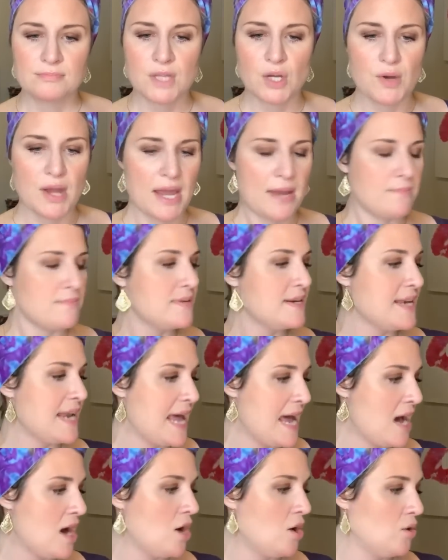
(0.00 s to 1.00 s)
Okay,
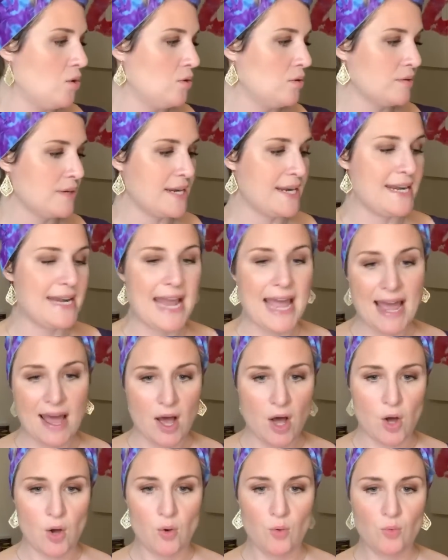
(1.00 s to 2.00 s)

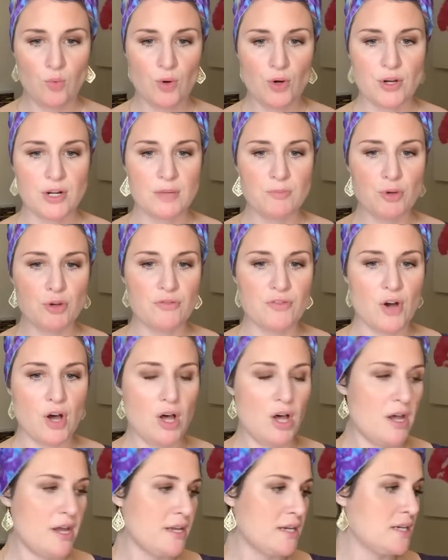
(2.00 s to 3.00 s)
now we're gonna move
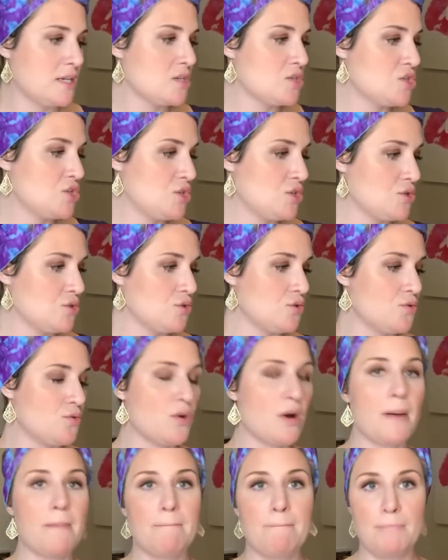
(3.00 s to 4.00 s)
on
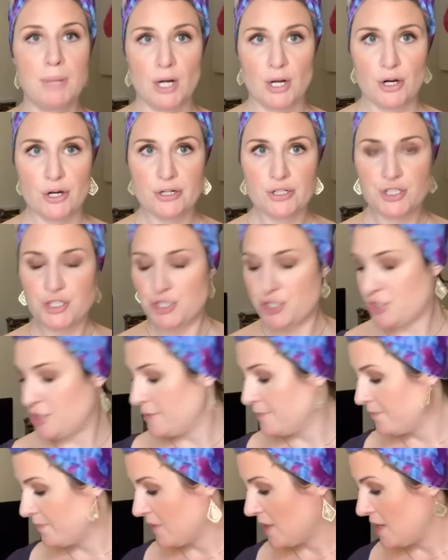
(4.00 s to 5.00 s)
to Blersh.
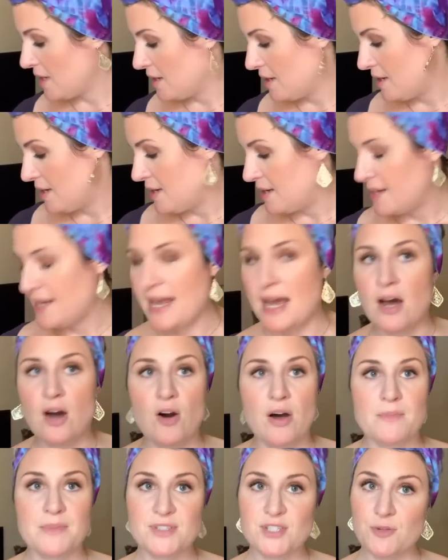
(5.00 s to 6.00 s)

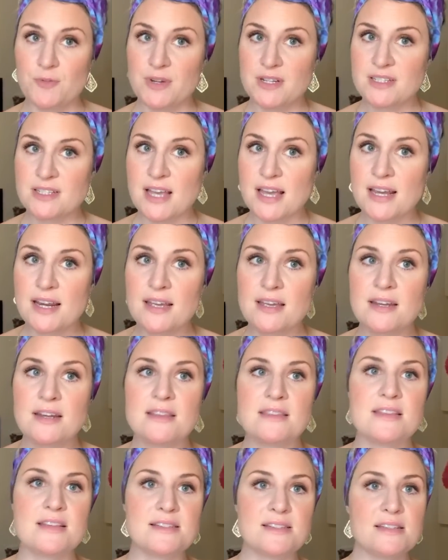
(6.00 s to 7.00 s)
Now, I'm super
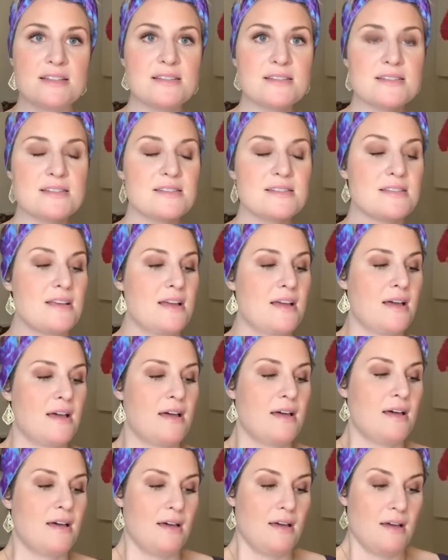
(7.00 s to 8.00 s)
excited. This is
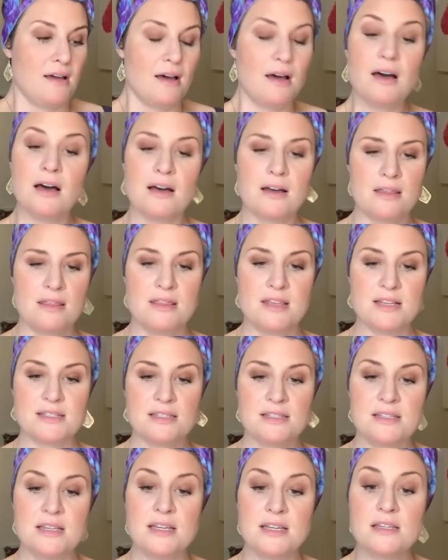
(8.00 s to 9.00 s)

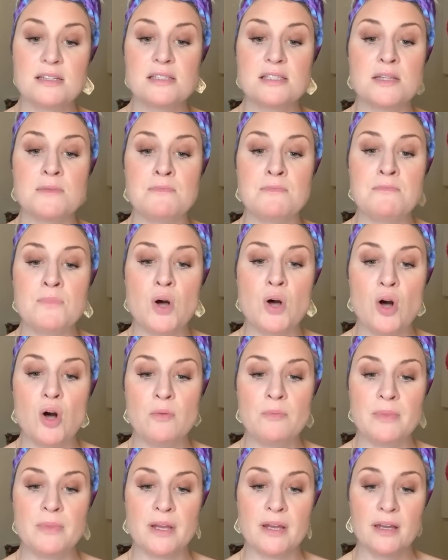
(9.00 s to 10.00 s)
the
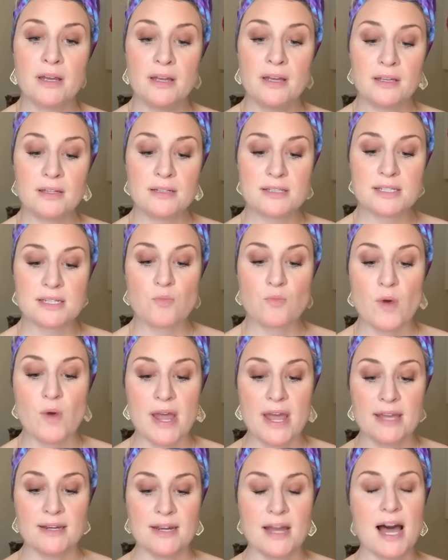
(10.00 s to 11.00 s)
moment
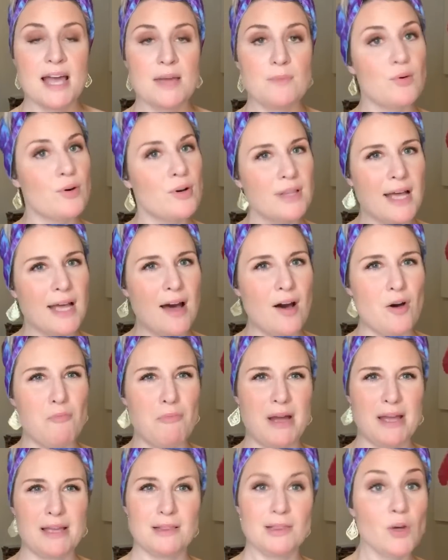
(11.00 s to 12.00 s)
when I pull
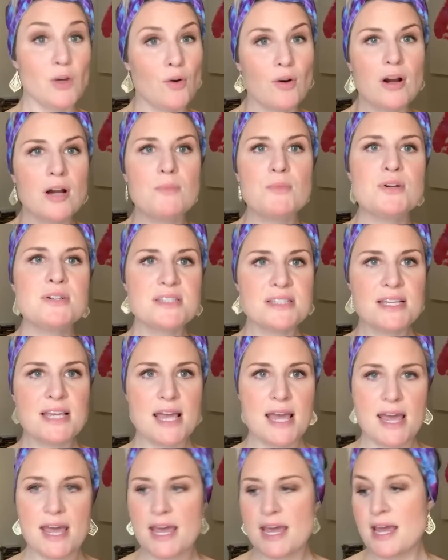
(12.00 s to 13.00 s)
out my Laura
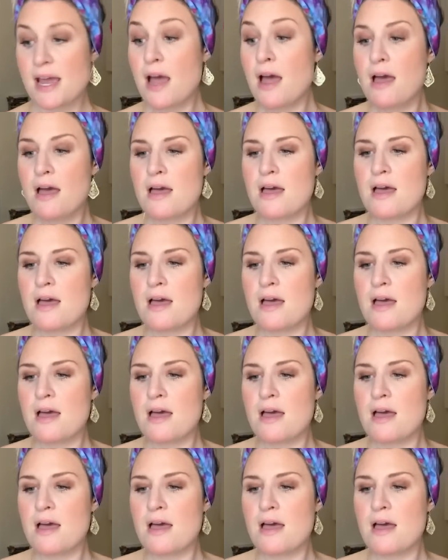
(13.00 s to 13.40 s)
Mercier